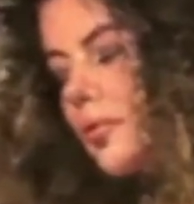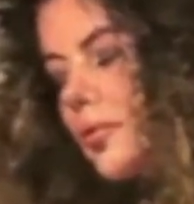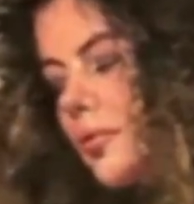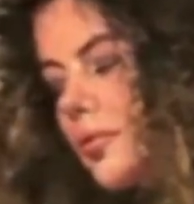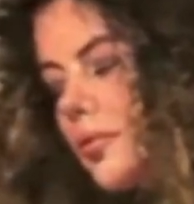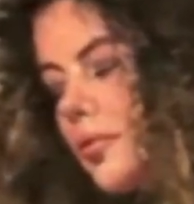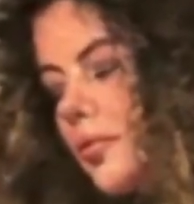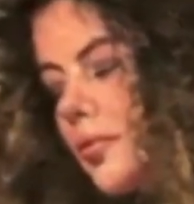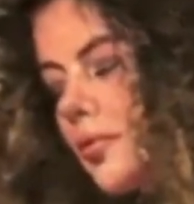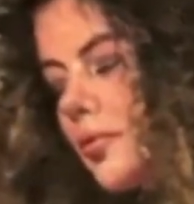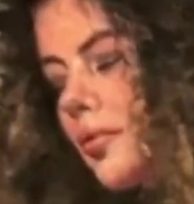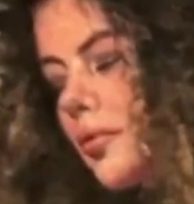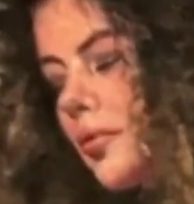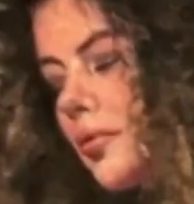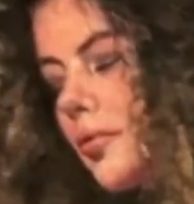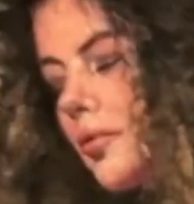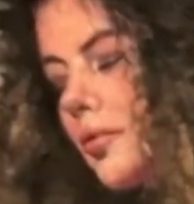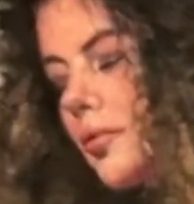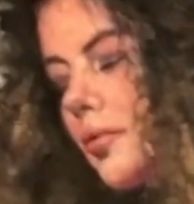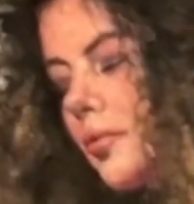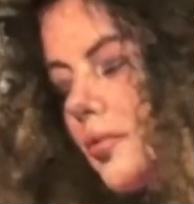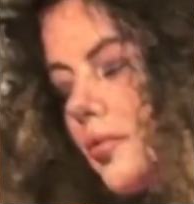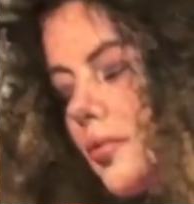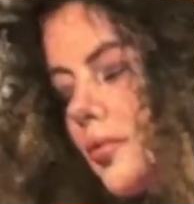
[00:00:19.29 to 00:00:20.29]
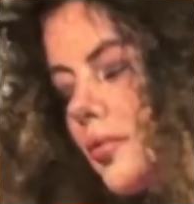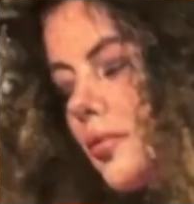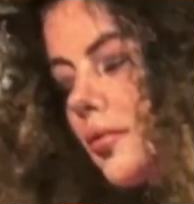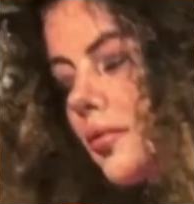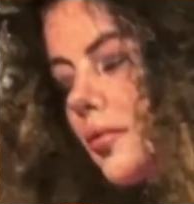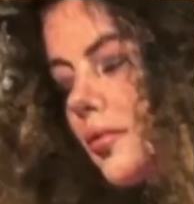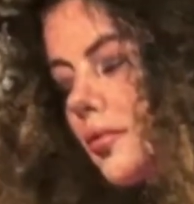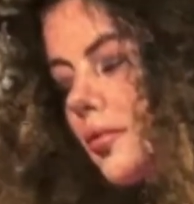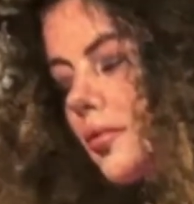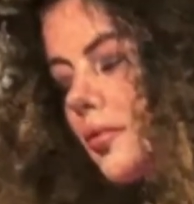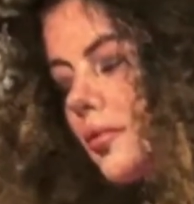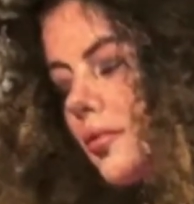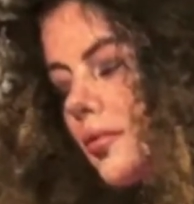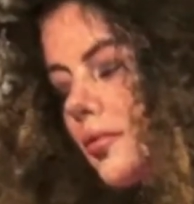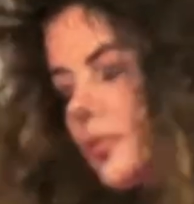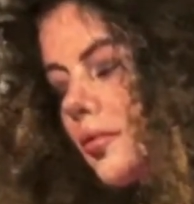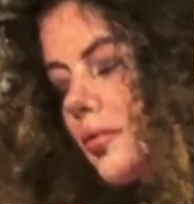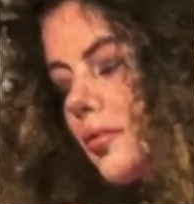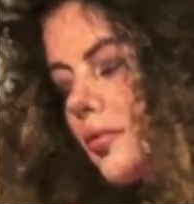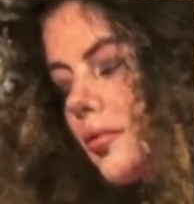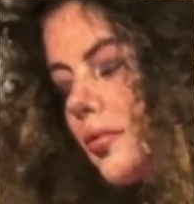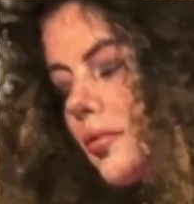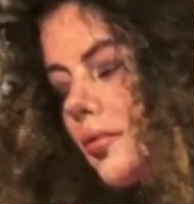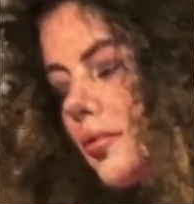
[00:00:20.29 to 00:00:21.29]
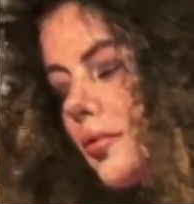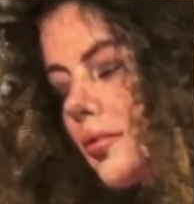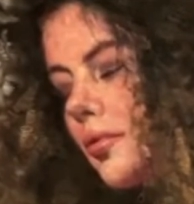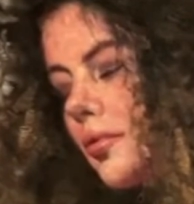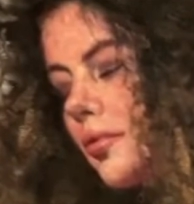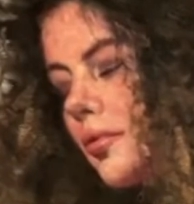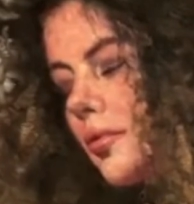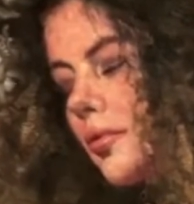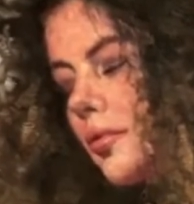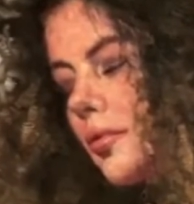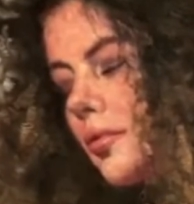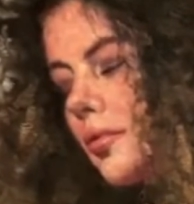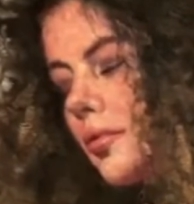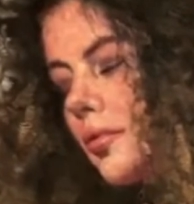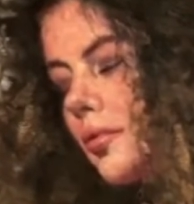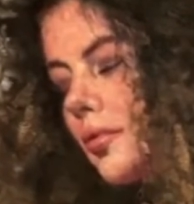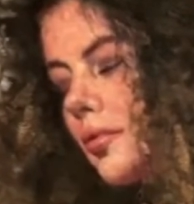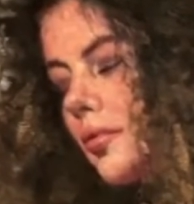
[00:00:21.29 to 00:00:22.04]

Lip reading: Turned out quite nice. I will